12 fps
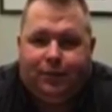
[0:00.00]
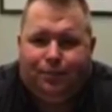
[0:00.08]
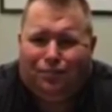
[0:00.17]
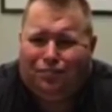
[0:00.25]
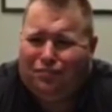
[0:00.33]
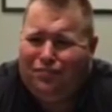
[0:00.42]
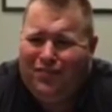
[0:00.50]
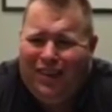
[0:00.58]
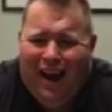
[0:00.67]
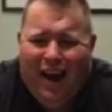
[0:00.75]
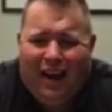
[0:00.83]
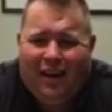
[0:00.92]
Because,
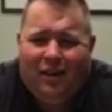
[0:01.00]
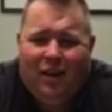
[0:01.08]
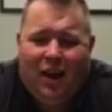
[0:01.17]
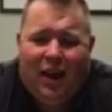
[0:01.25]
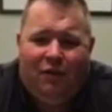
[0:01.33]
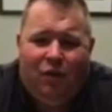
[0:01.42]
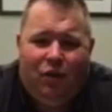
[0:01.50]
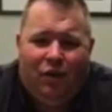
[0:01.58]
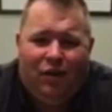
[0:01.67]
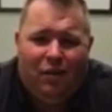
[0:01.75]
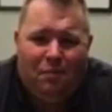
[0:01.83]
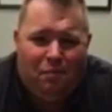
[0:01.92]
hey,
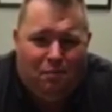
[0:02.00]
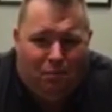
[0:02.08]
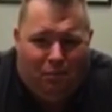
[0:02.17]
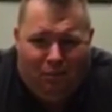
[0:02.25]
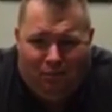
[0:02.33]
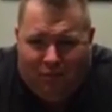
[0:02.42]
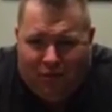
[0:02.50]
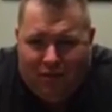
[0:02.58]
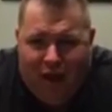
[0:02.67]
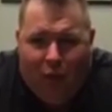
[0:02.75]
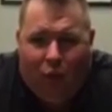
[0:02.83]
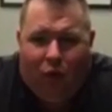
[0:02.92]
if you can
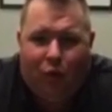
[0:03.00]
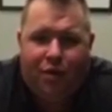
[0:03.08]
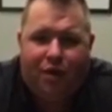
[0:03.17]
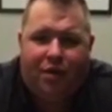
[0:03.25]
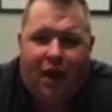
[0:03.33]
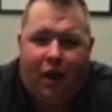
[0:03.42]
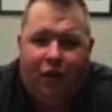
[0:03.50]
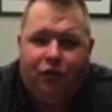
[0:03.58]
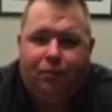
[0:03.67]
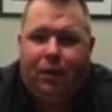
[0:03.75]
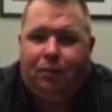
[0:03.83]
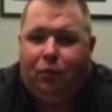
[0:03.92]
network with a
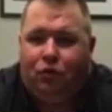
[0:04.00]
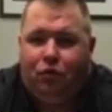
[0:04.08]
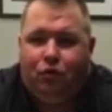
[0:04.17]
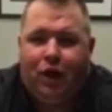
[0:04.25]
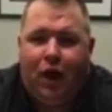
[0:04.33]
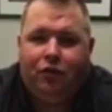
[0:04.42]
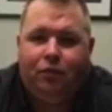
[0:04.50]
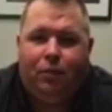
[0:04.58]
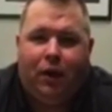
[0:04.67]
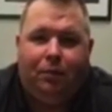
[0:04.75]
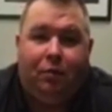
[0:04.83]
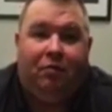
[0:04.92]
thousand people, two
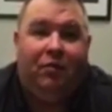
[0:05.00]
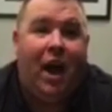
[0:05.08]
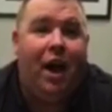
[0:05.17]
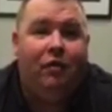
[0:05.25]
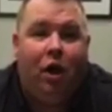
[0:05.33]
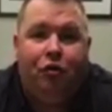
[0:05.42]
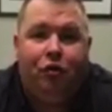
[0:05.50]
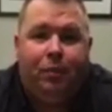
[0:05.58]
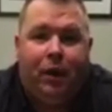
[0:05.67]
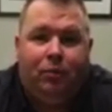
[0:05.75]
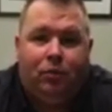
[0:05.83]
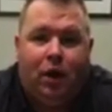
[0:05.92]
thousand people, five
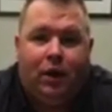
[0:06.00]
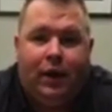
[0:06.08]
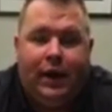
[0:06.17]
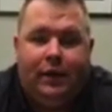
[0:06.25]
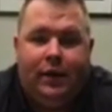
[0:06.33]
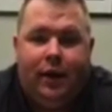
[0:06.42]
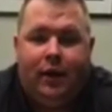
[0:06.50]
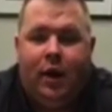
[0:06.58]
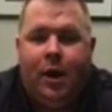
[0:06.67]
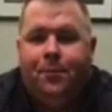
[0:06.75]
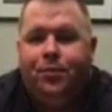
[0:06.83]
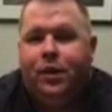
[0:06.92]
hundred people on
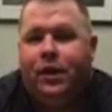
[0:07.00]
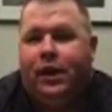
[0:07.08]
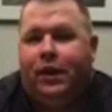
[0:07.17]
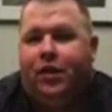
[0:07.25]
LinkedIn,